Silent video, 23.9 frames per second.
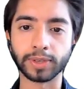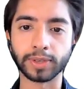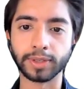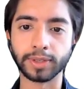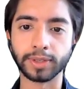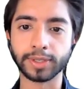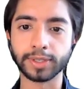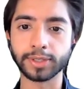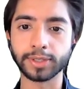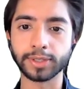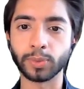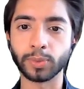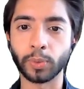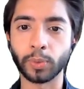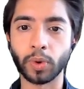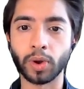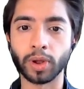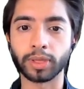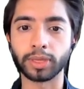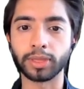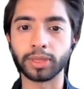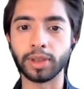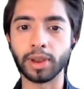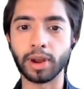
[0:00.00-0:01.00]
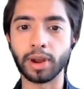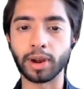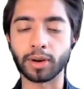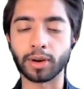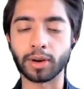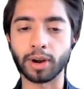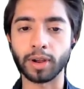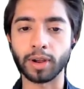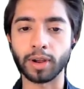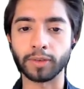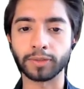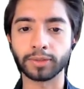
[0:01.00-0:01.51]
and this is what the
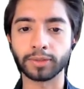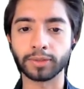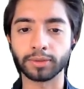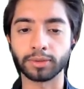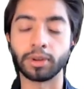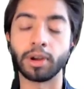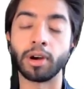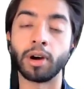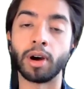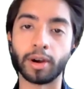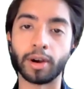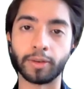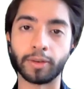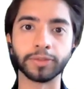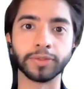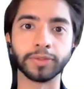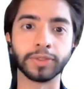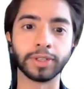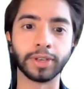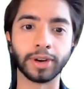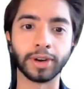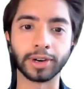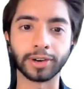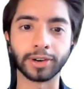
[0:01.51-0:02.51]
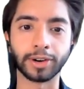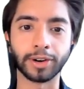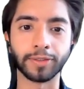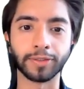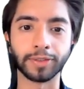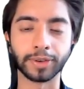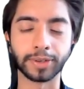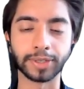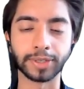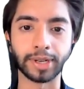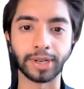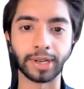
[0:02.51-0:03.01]
aircraft, half of the
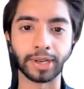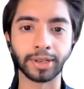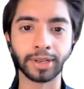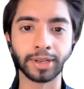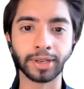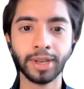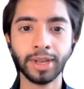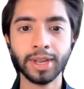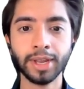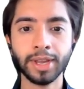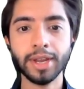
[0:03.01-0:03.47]
aircraft looks like.